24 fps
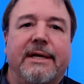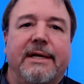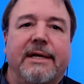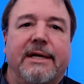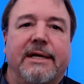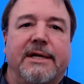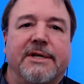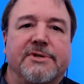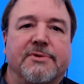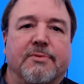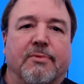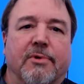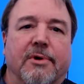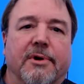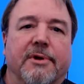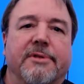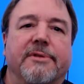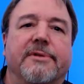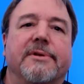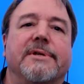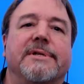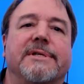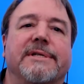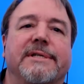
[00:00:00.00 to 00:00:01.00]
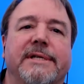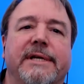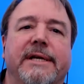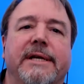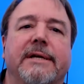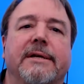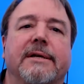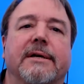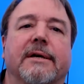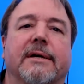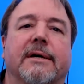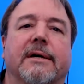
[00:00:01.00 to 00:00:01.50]
is worth
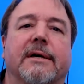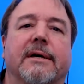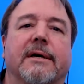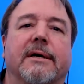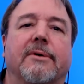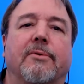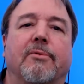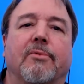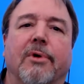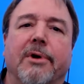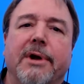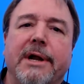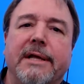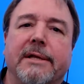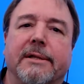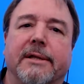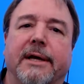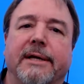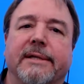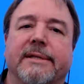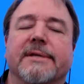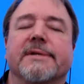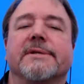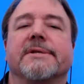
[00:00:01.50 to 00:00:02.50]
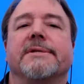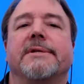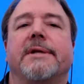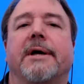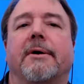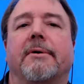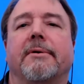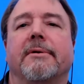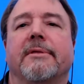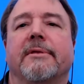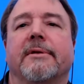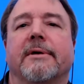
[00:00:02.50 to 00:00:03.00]
seeing wording like this
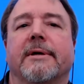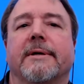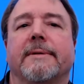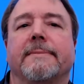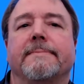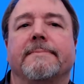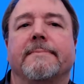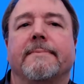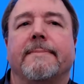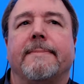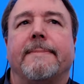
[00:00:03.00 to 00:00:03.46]
now and then.